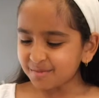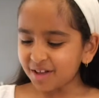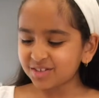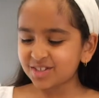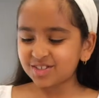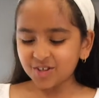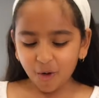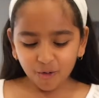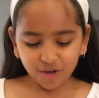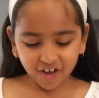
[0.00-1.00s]
smells
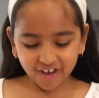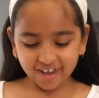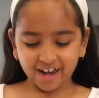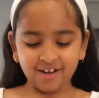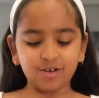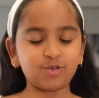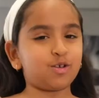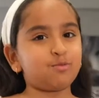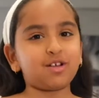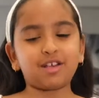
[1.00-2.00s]
so good. It also
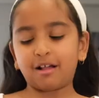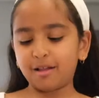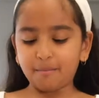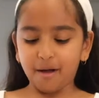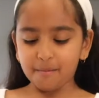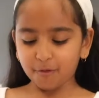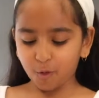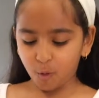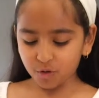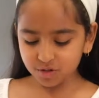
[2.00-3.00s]
smells like lip balm, of
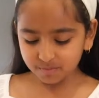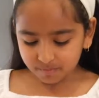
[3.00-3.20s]
course.